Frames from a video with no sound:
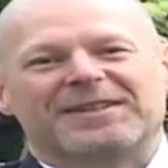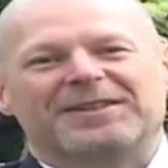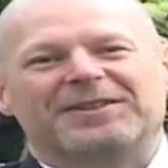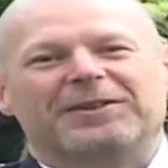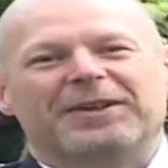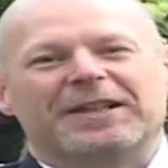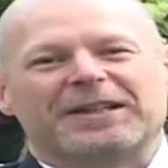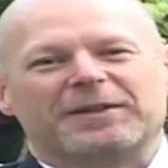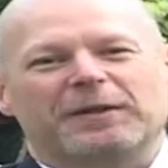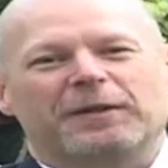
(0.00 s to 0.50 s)
the
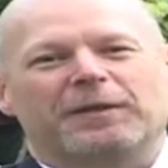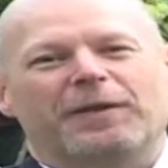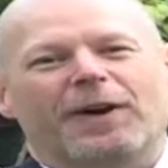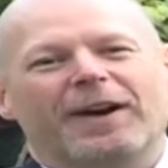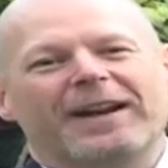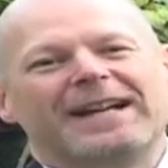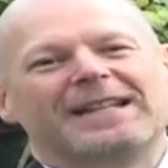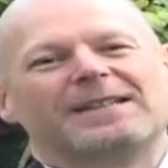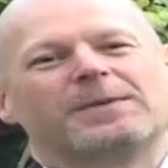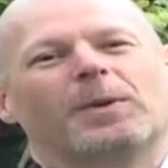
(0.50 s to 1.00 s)
Director of
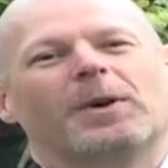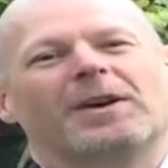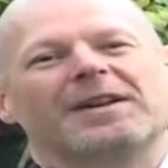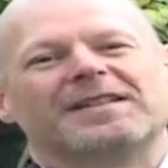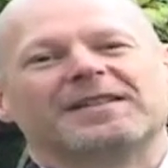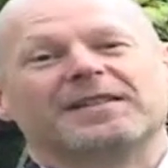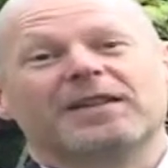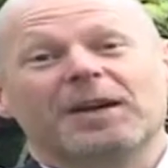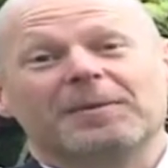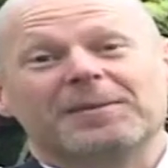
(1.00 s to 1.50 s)
Finance
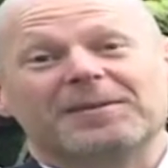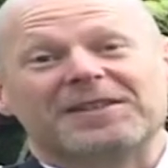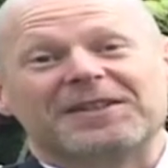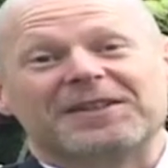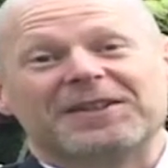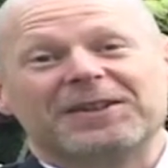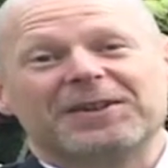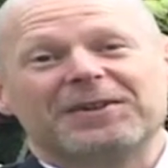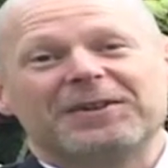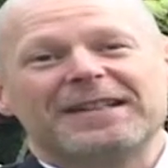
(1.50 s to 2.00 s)
Wise Global
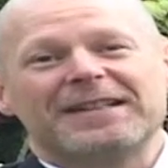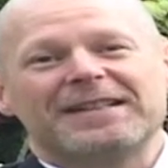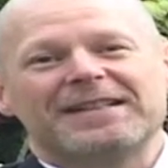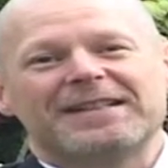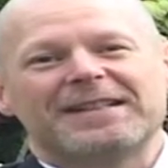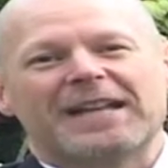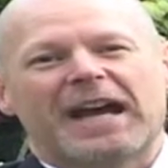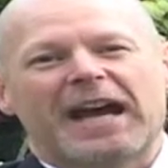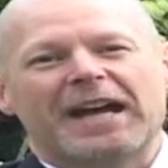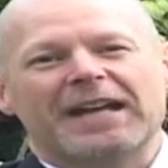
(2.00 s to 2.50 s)

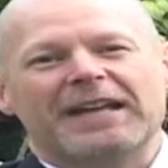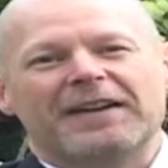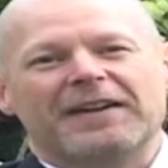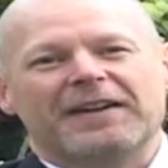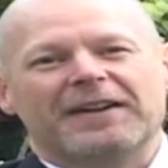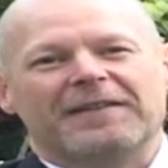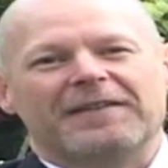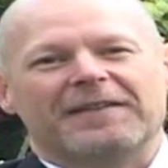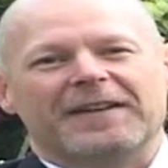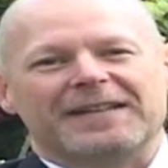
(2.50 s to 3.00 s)
Securities,
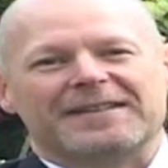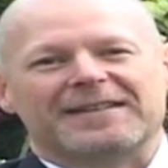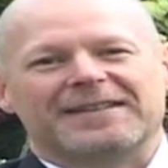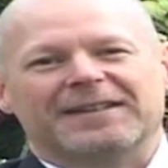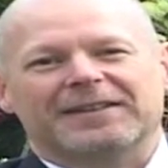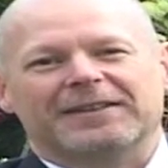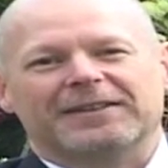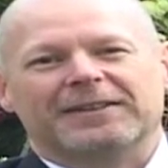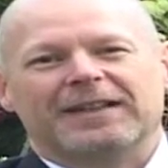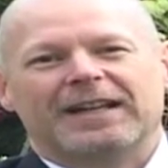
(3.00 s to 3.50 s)

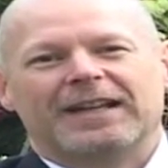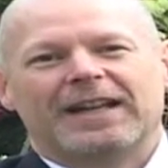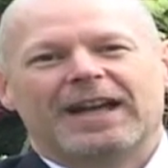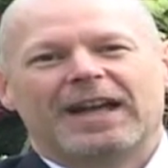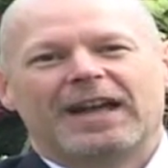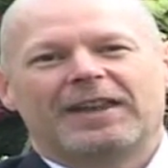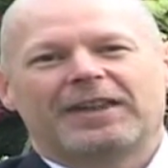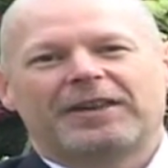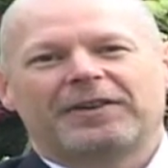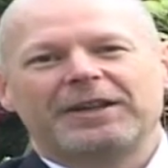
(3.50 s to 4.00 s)
AFSL
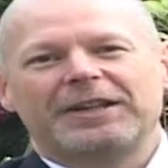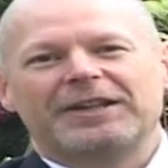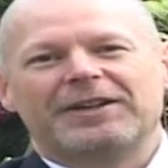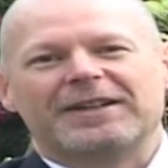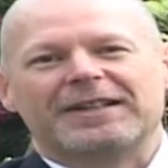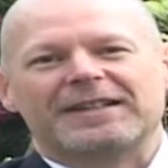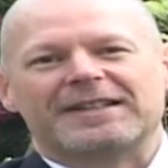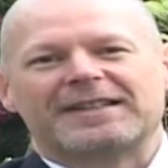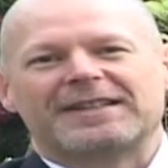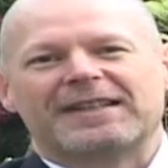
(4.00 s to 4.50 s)

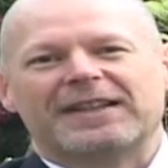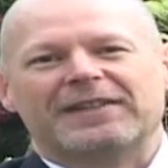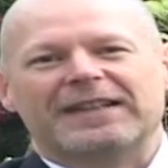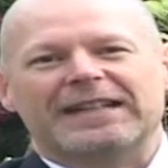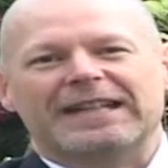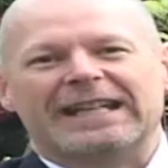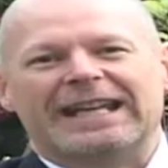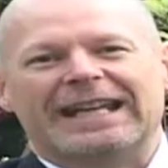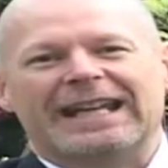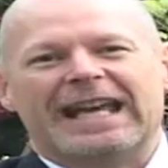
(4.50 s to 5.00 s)

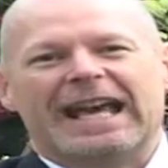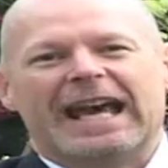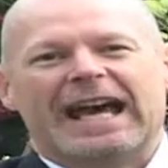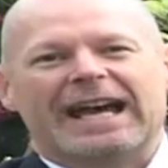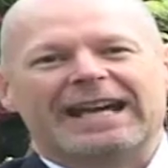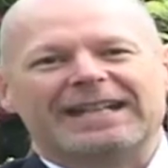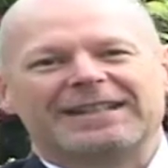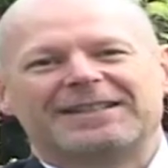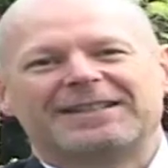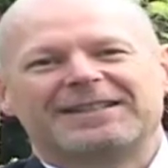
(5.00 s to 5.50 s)

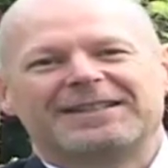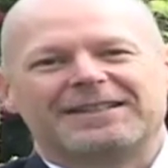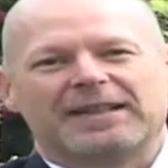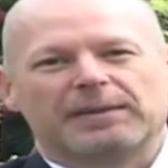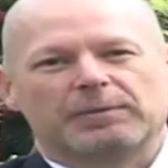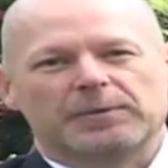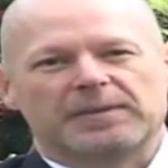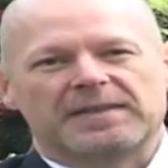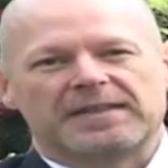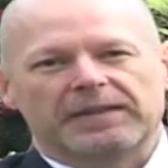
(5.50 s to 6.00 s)

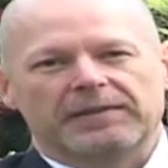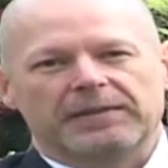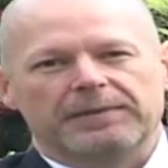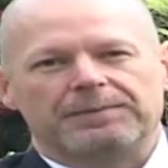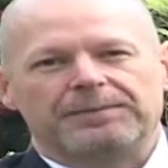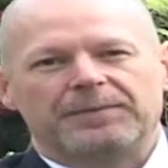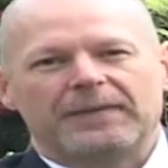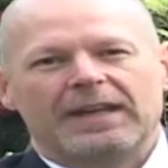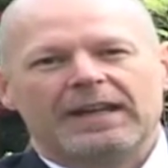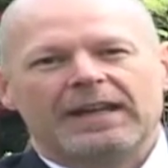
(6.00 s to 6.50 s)
397877.
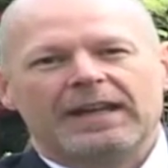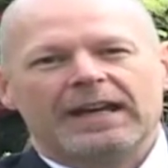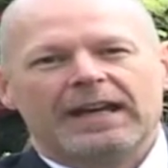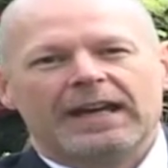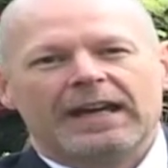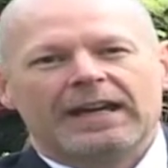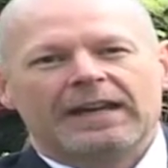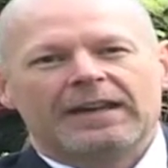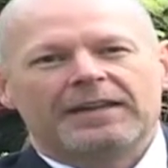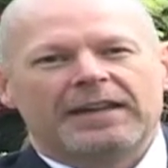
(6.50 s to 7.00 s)

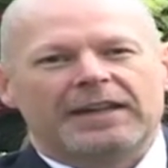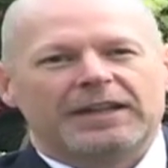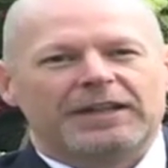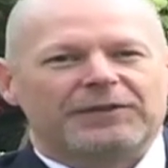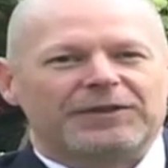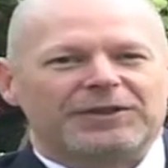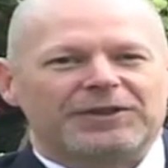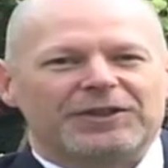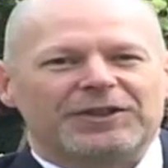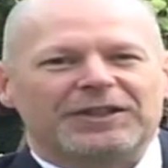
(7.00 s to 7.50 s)
Thank
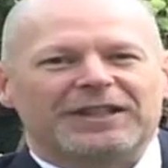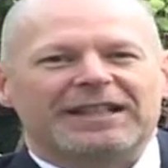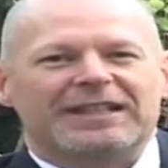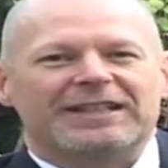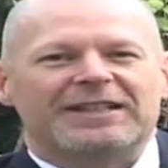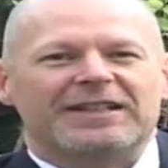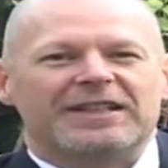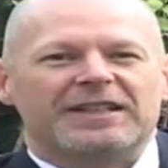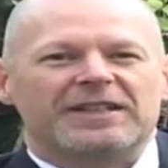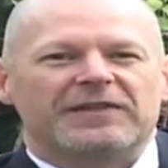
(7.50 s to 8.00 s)
you for tuning
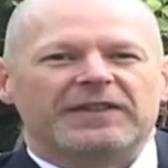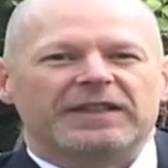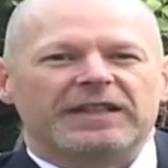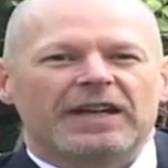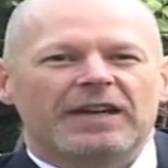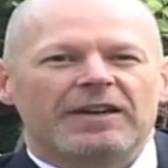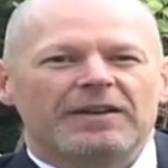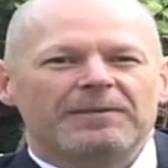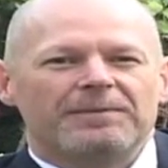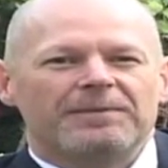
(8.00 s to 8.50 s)
into this
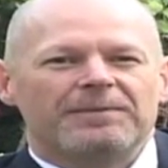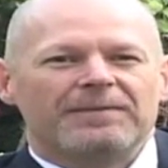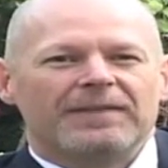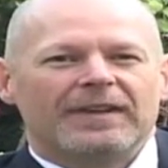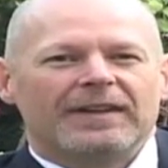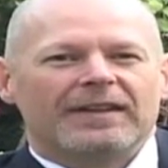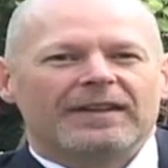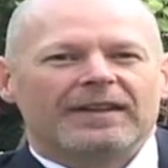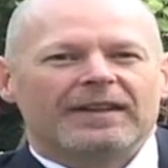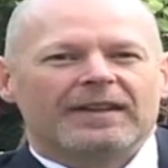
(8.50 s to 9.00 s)
video.
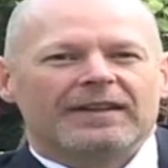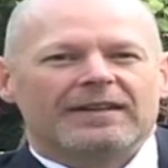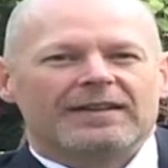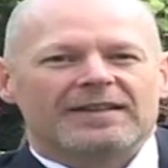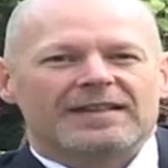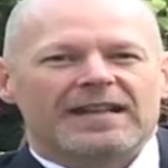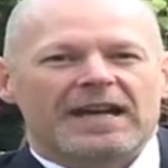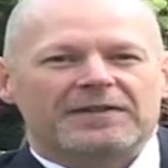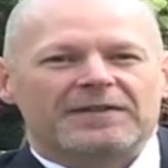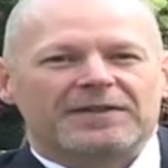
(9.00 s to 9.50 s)

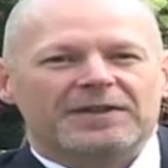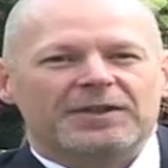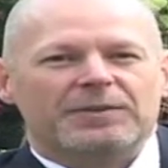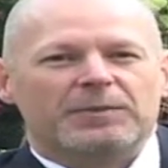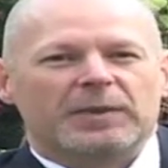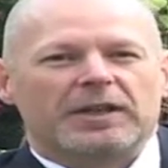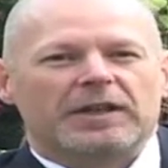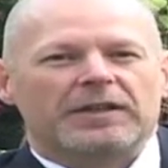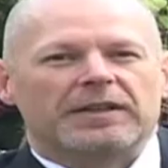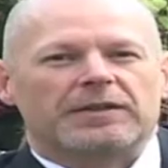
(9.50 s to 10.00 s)
This
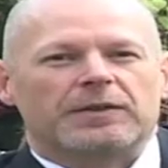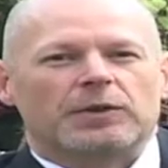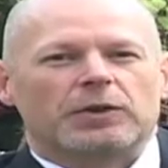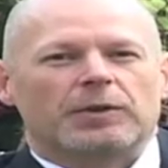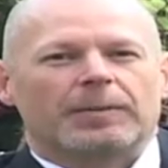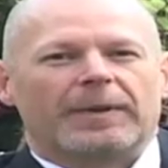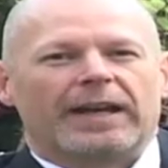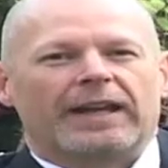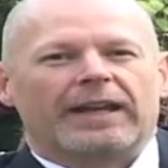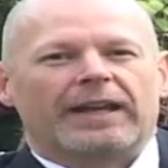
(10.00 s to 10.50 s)
afternoon we're going to
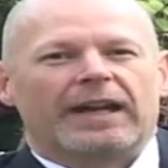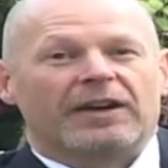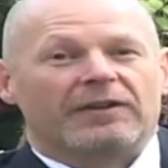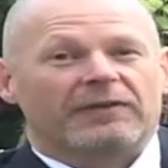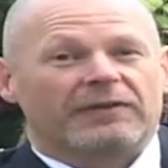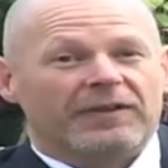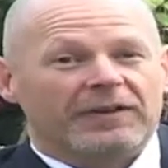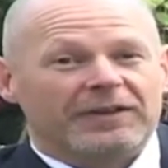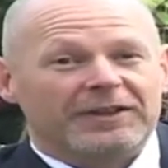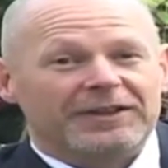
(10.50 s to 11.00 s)
talk about our
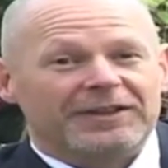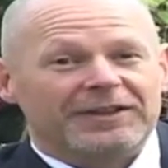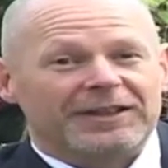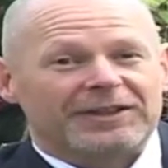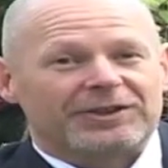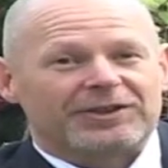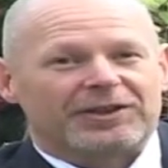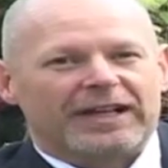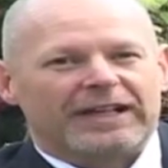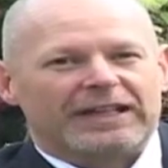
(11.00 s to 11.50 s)
very
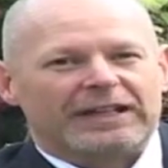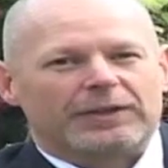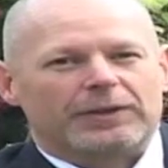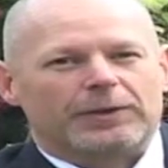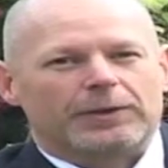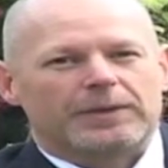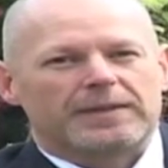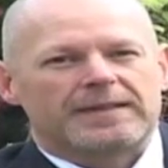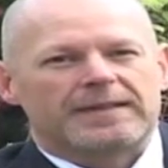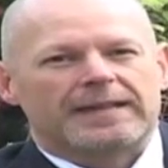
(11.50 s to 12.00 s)
unique training
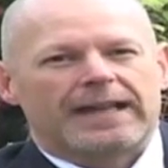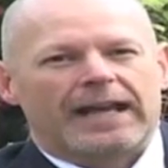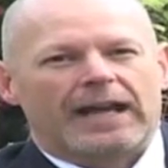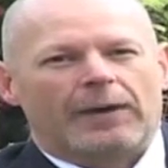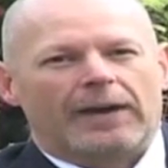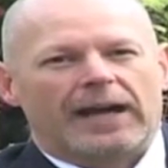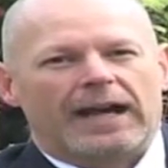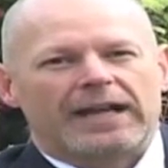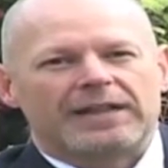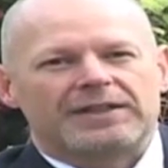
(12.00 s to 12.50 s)
course,
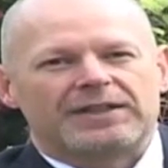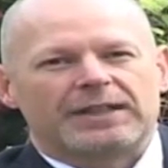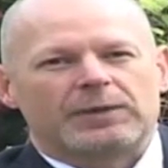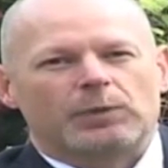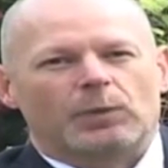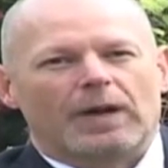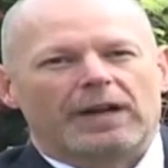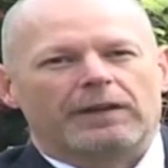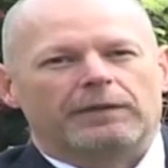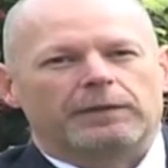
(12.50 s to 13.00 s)
our
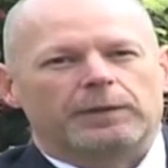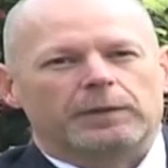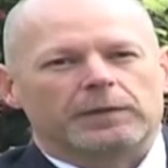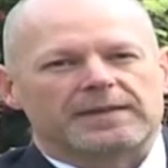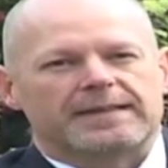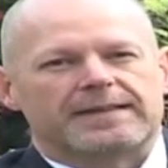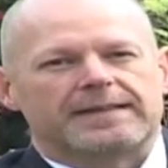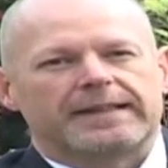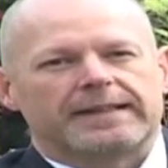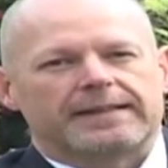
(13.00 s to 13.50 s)

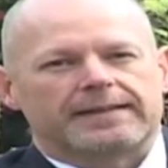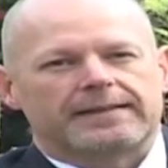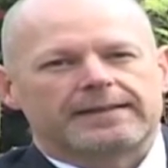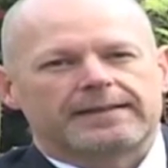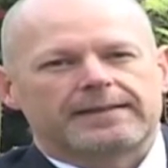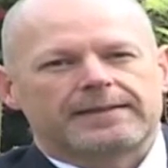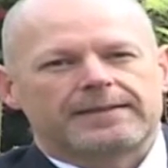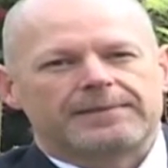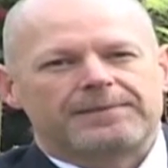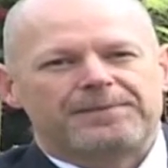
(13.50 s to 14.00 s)

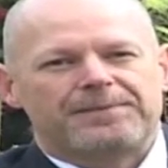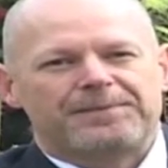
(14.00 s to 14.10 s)
RG146.